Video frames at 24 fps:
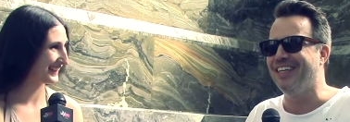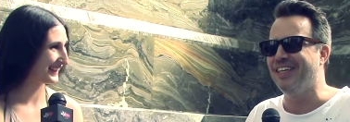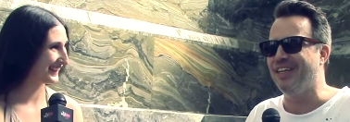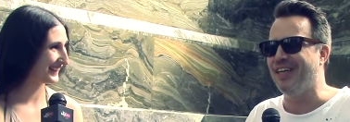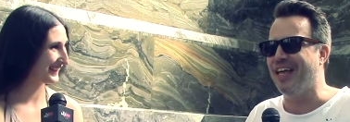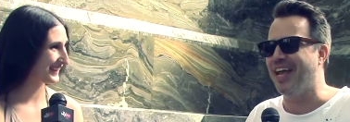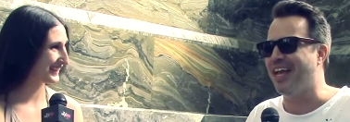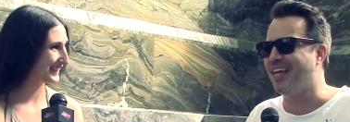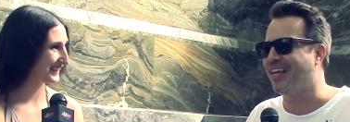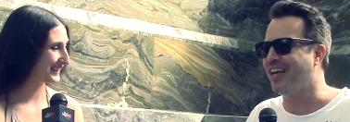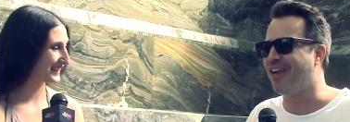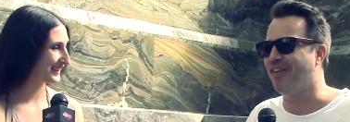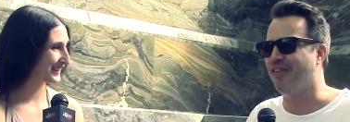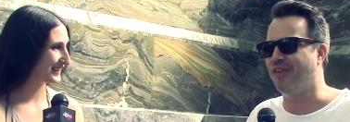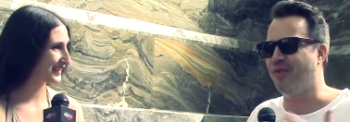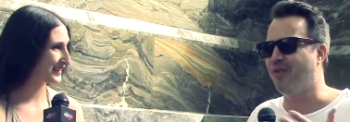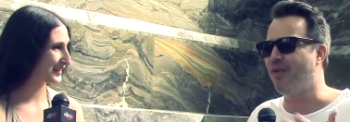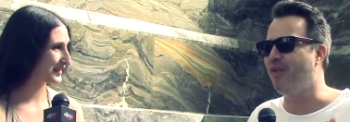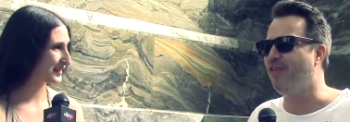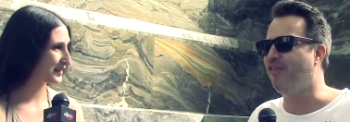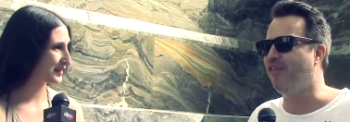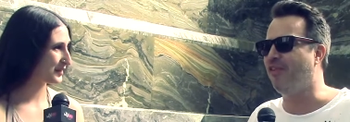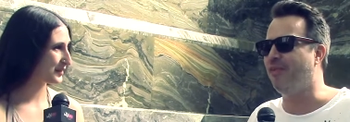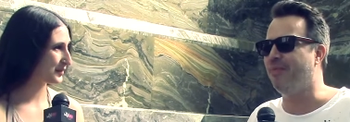Speaker 1: yeah, it kind of
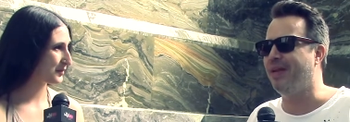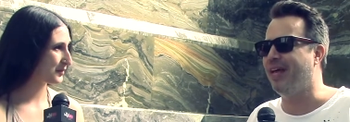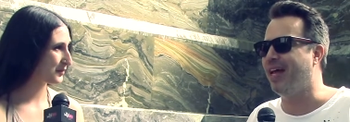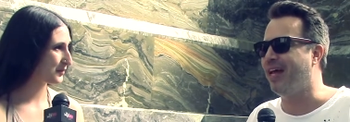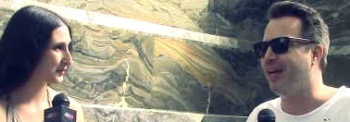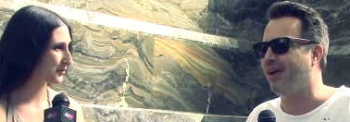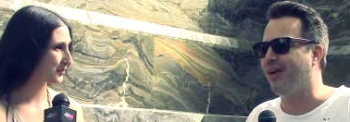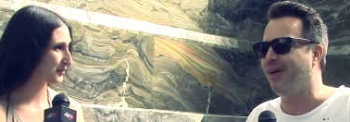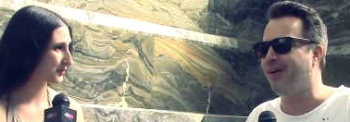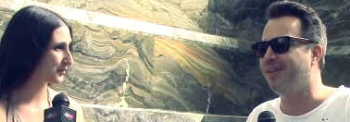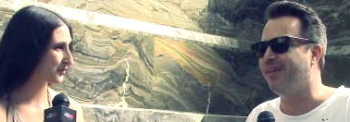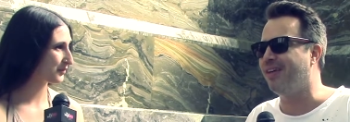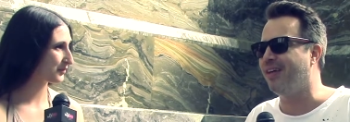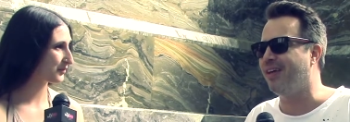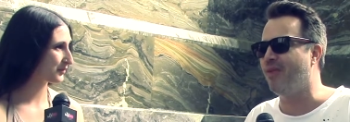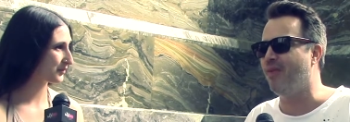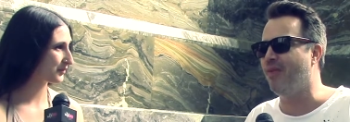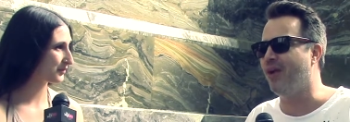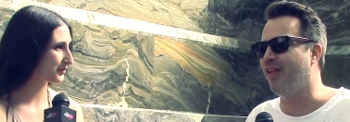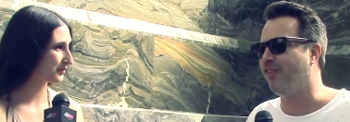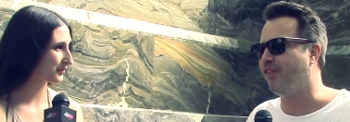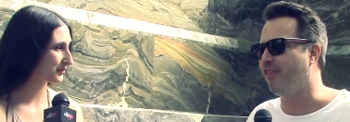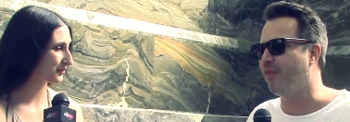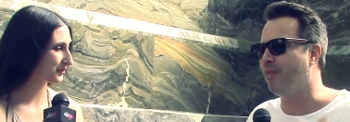grew from then on. Uh,
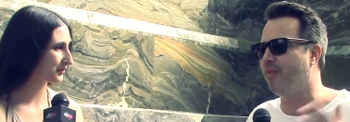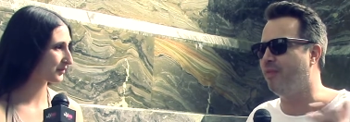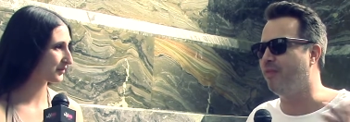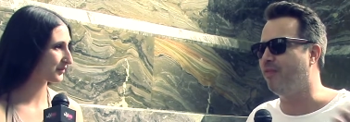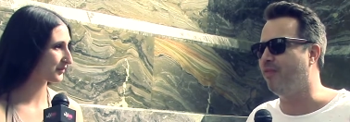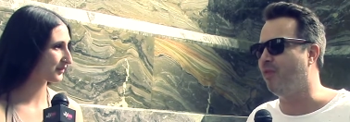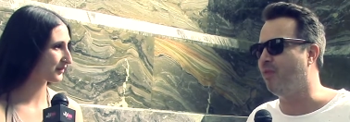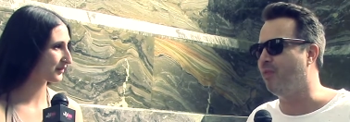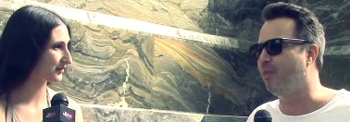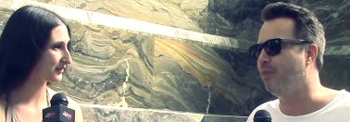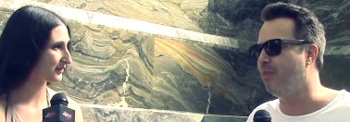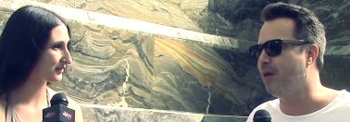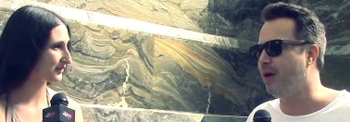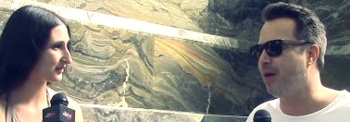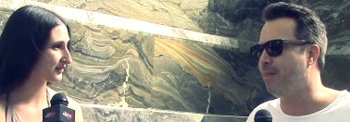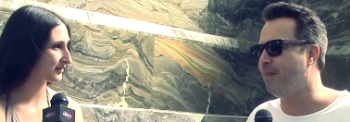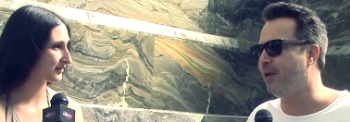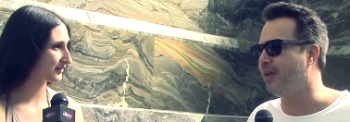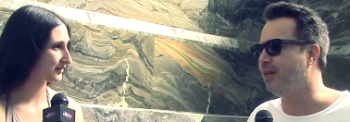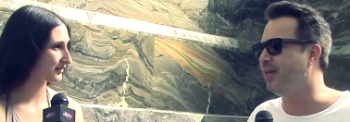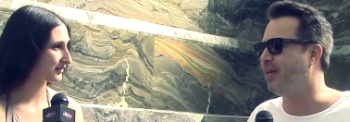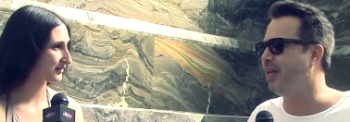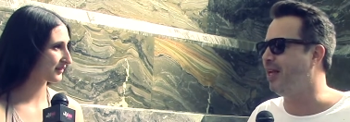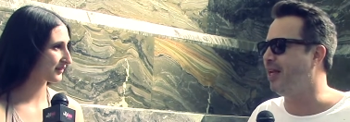went from from a
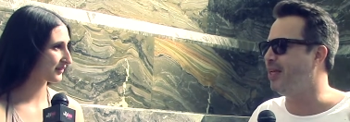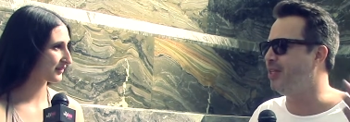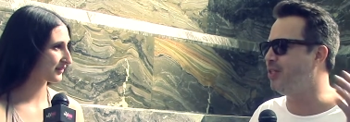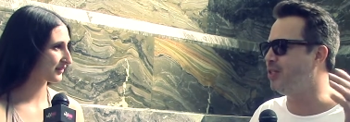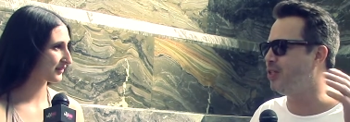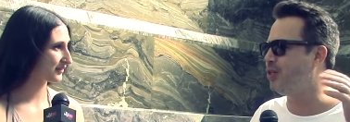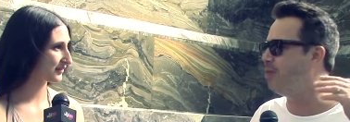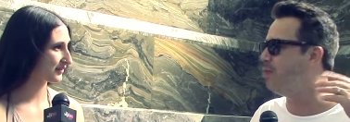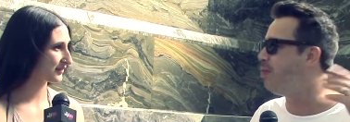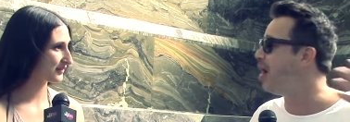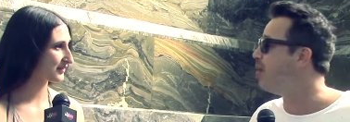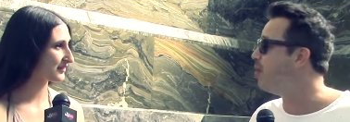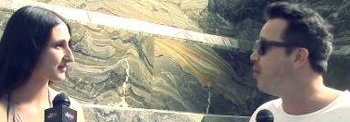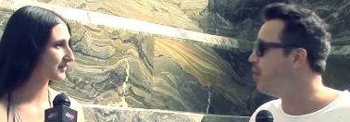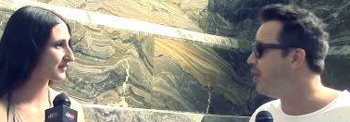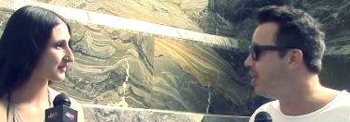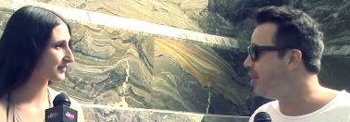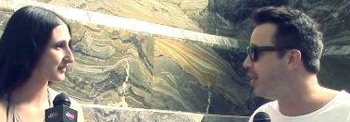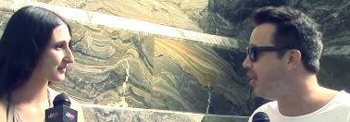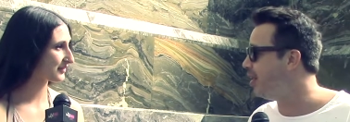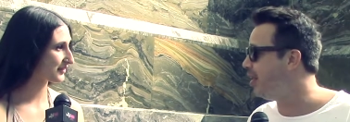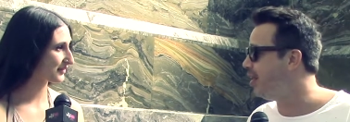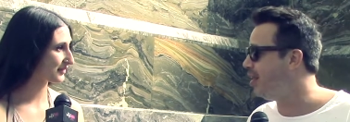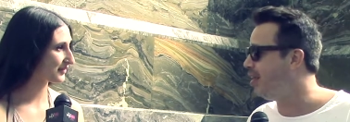monthly to
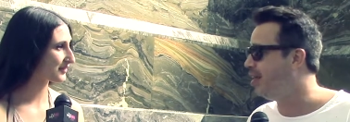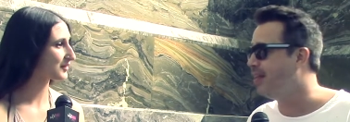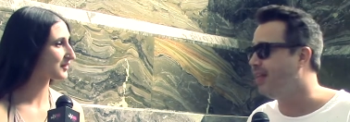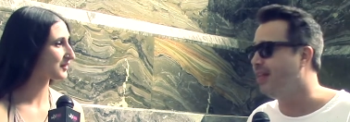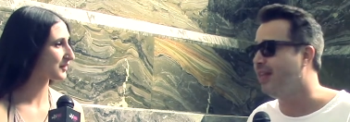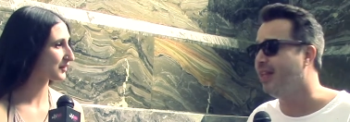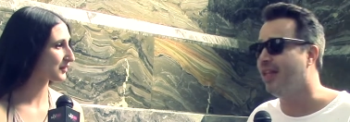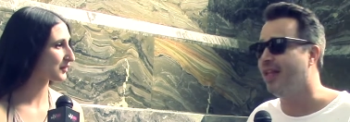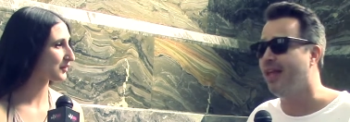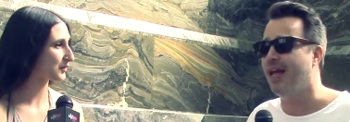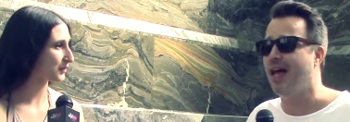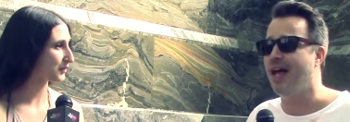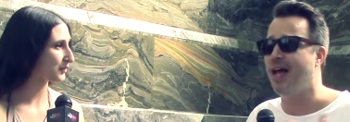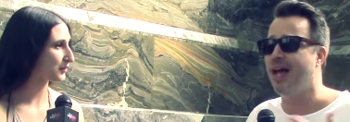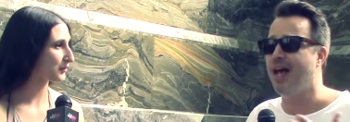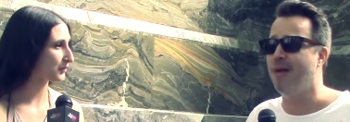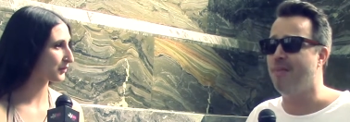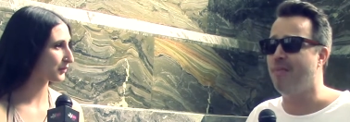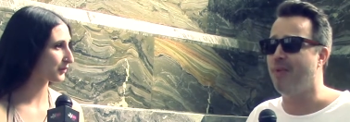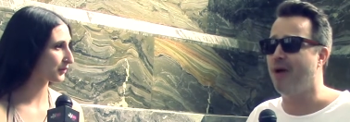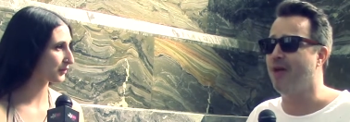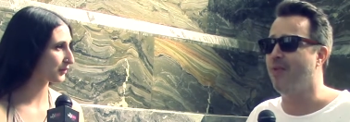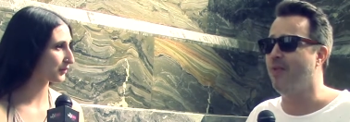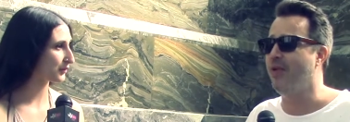bi-weekly uh,
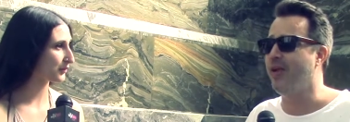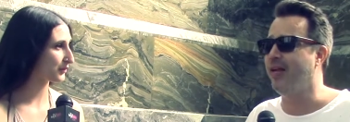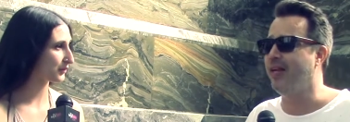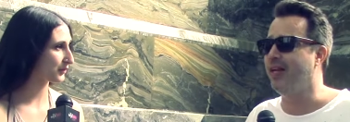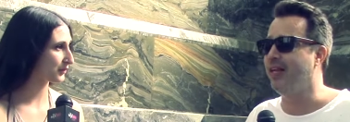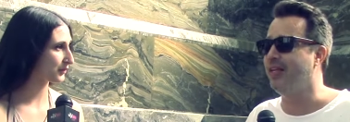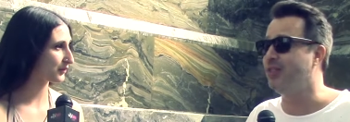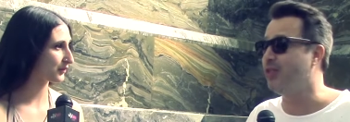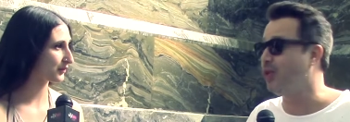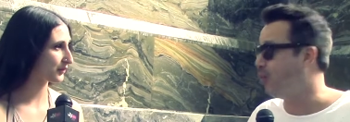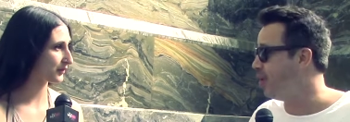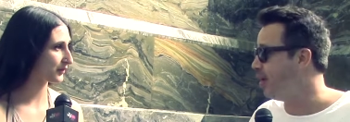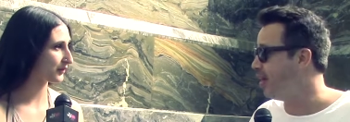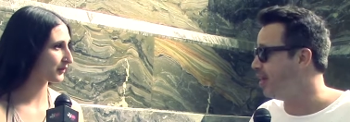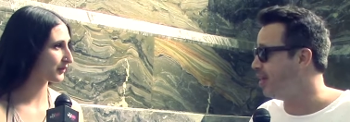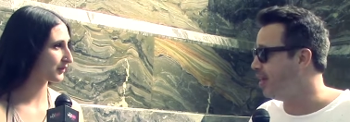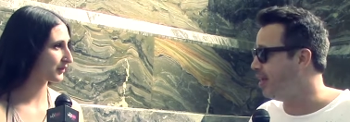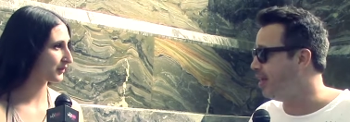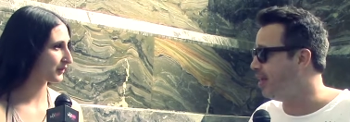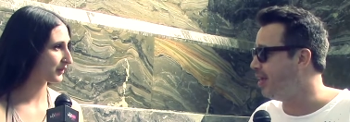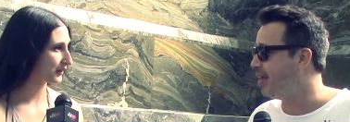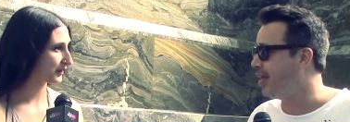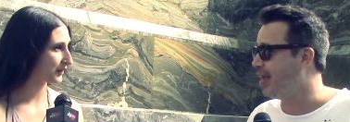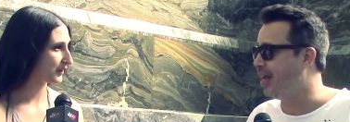bi-weekly to
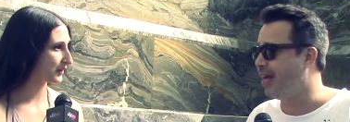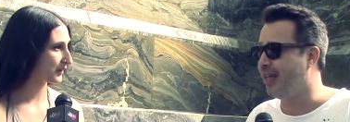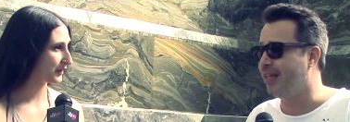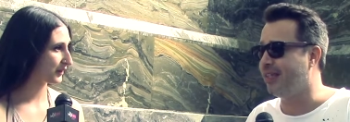weekly. And